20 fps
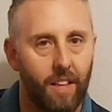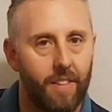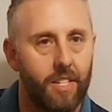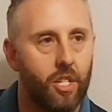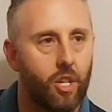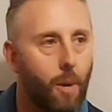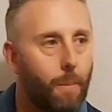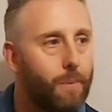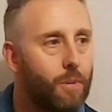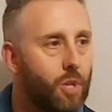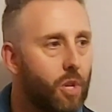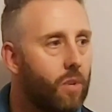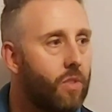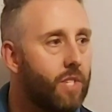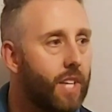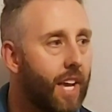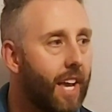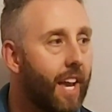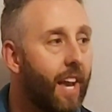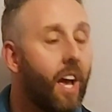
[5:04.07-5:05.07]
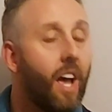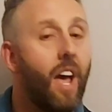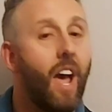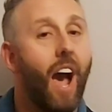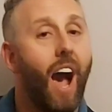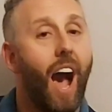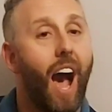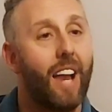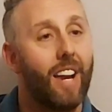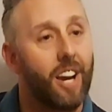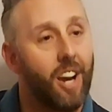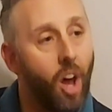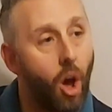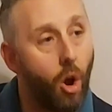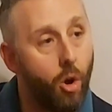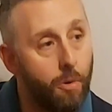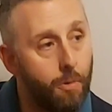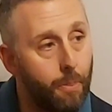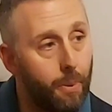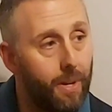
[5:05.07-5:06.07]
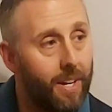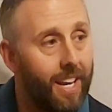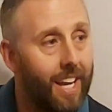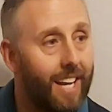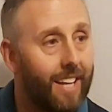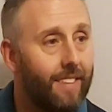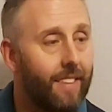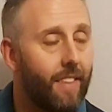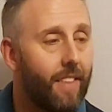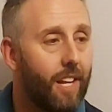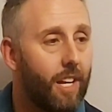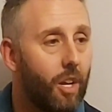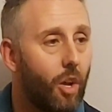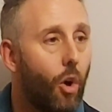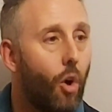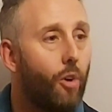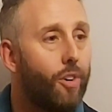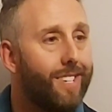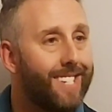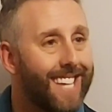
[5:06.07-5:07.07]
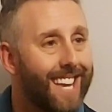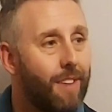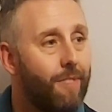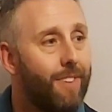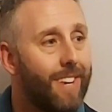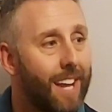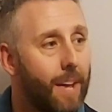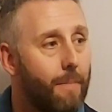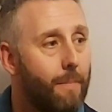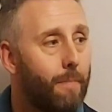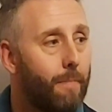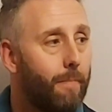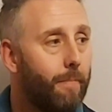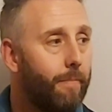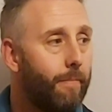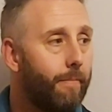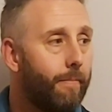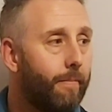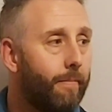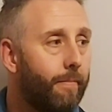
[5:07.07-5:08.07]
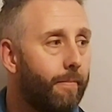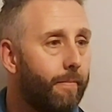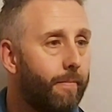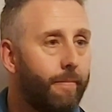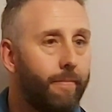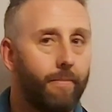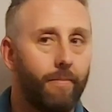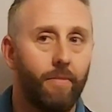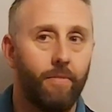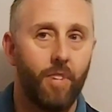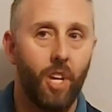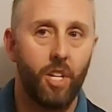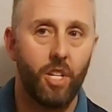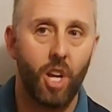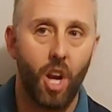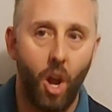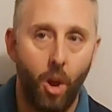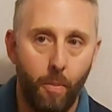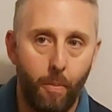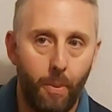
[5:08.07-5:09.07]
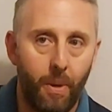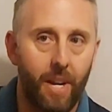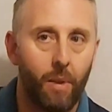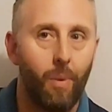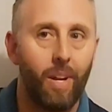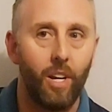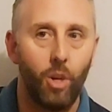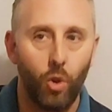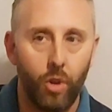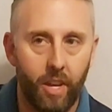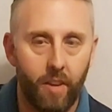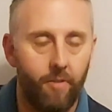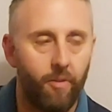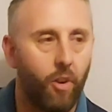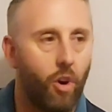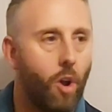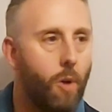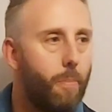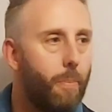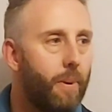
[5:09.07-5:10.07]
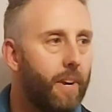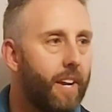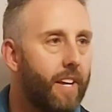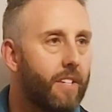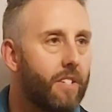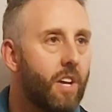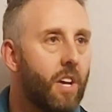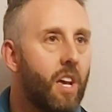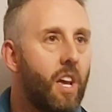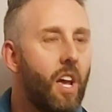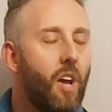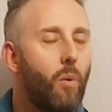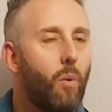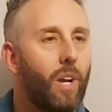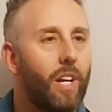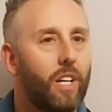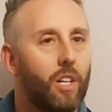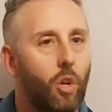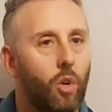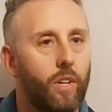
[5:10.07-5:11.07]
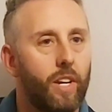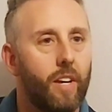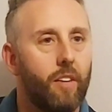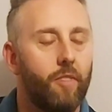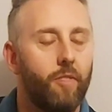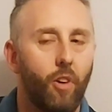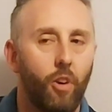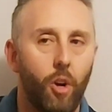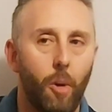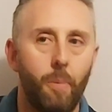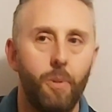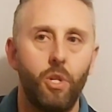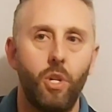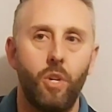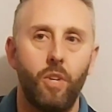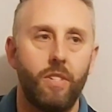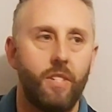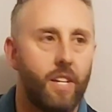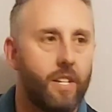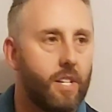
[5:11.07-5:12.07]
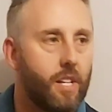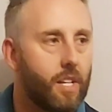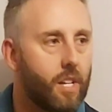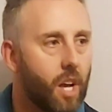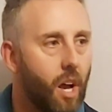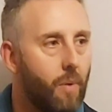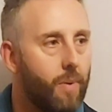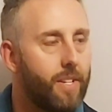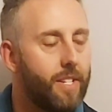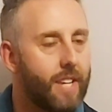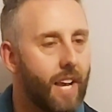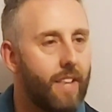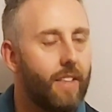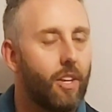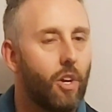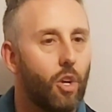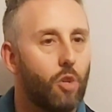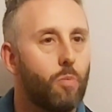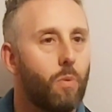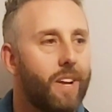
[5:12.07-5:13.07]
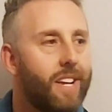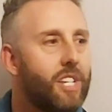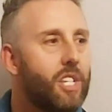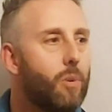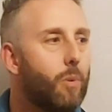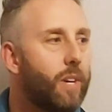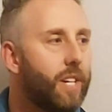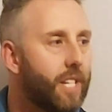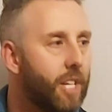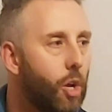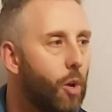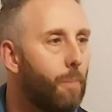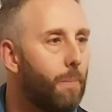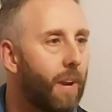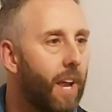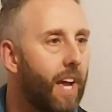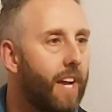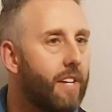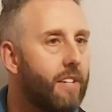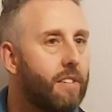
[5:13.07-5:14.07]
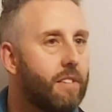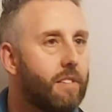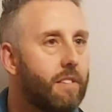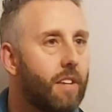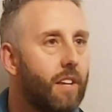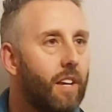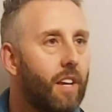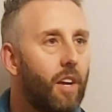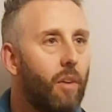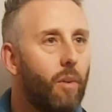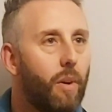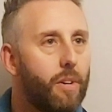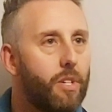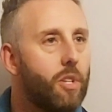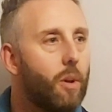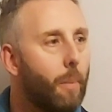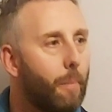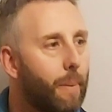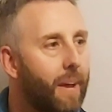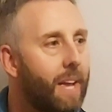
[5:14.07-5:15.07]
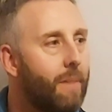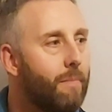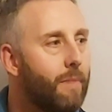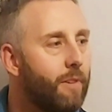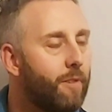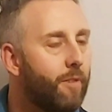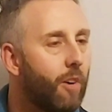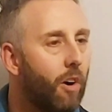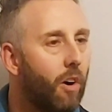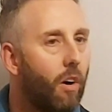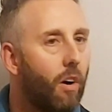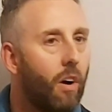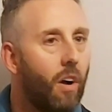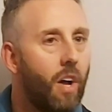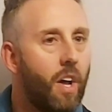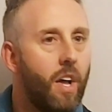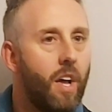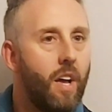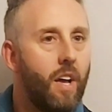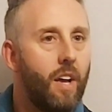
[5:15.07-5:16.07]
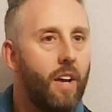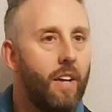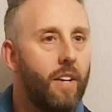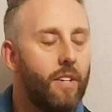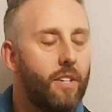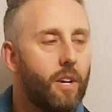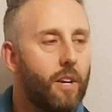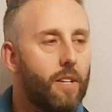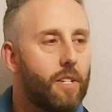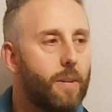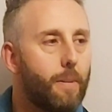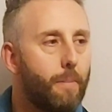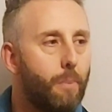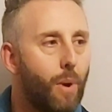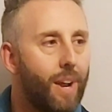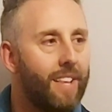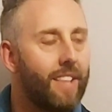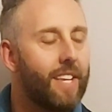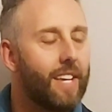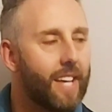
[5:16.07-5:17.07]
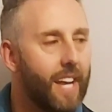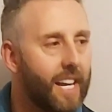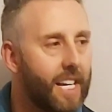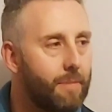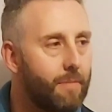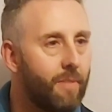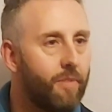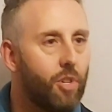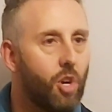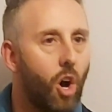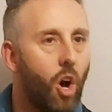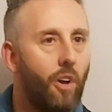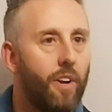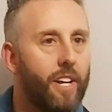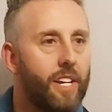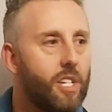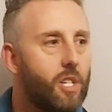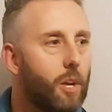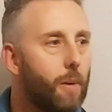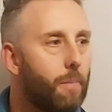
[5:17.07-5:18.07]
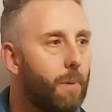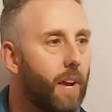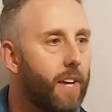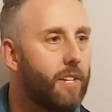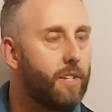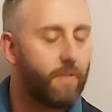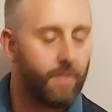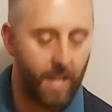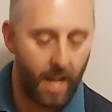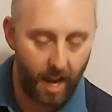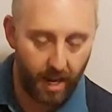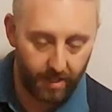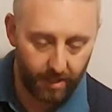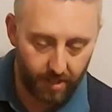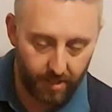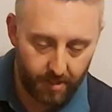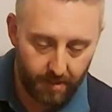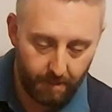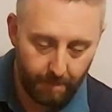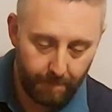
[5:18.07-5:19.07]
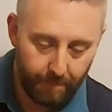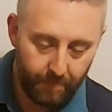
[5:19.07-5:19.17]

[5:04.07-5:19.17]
that there's an opportunity here and an opening that the Lord has given him. Mm. There's an opening. We're looking for openings. Mm. We're looking for an opportunity to go and take gospel into a new place mm. where it's not been before, to, to bring the kingdom of God into a place of darkness.